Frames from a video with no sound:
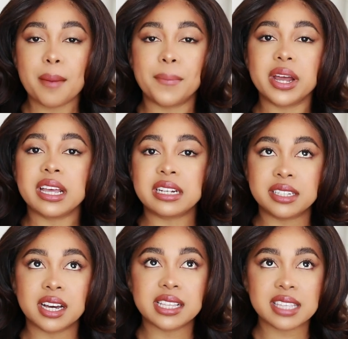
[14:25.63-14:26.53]
but it
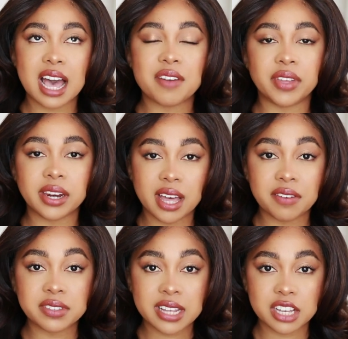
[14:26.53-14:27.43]
does have
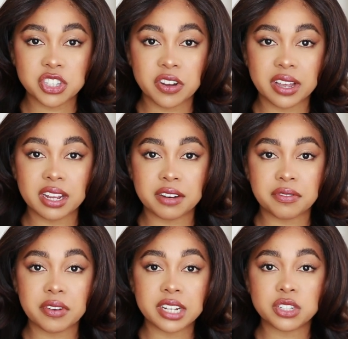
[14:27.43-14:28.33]
enough texture in it
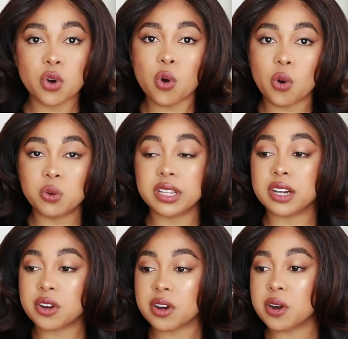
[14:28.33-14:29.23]
for it to hold
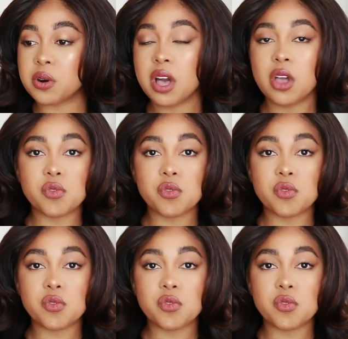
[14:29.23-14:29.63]
a curl